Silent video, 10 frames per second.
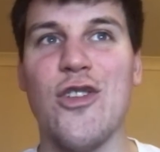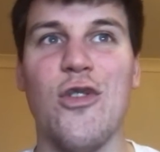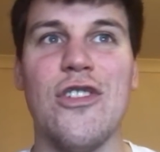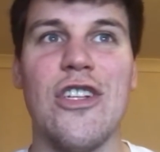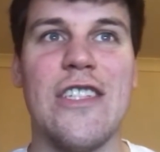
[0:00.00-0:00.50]
So
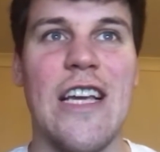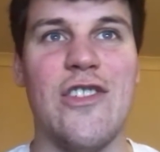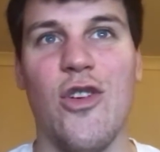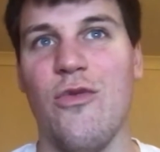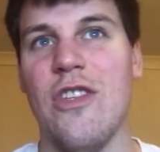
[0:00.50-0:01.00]
you can just
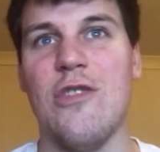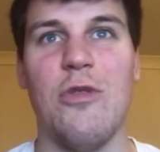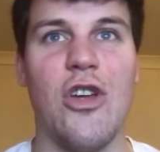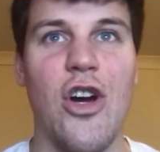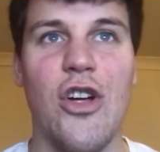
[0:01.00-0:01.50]
say, so this is
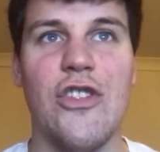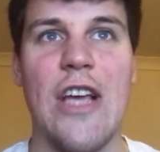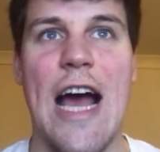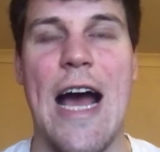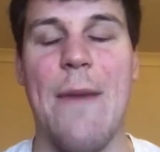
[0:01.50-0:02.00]

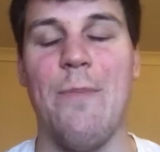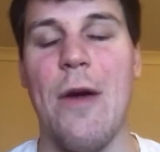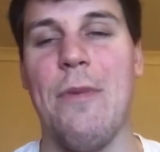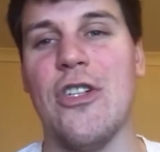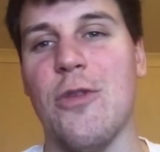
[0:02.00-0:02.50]
because
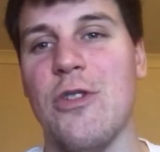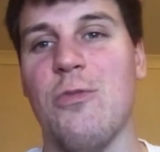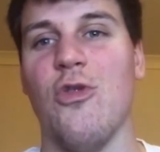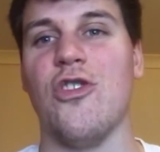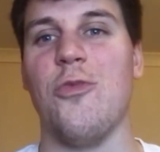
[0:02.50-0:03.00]
a bishop is
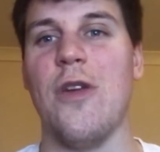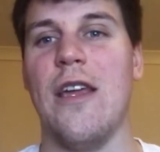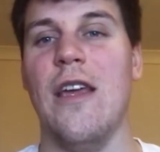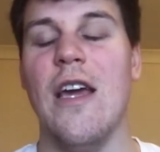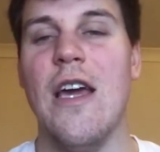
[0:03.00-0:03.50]
supposed to
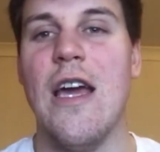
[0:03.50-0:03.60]
be